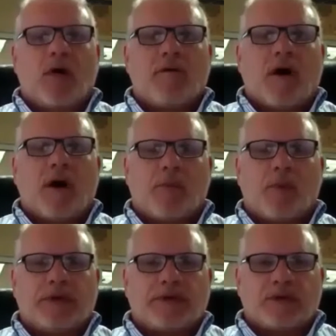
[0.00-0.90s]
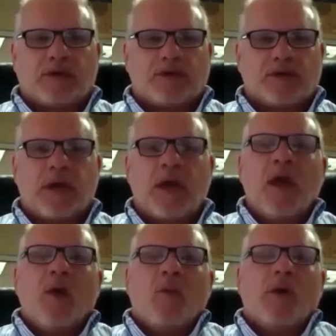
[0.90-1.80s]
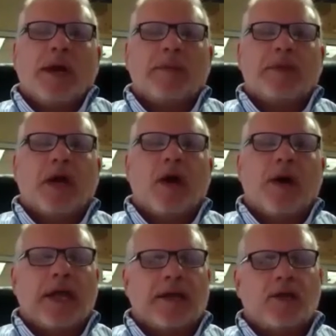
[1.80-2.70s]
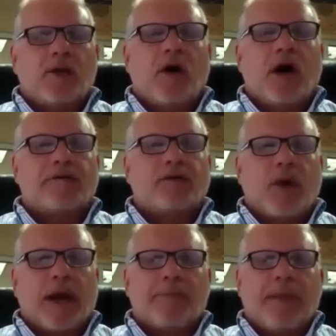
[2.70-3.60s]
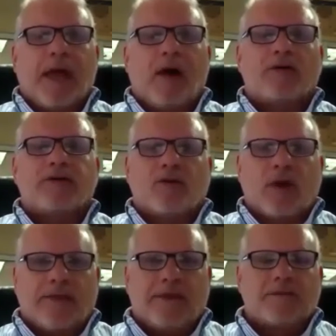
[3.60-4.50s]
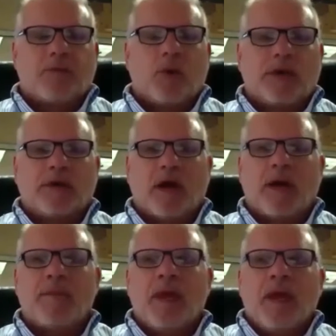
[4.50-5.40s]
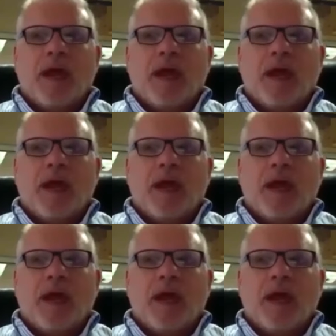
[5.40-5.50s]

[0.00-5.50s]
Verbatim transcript: of our print solution, we were able to go ahead and do a lot of direct mails at this point in time.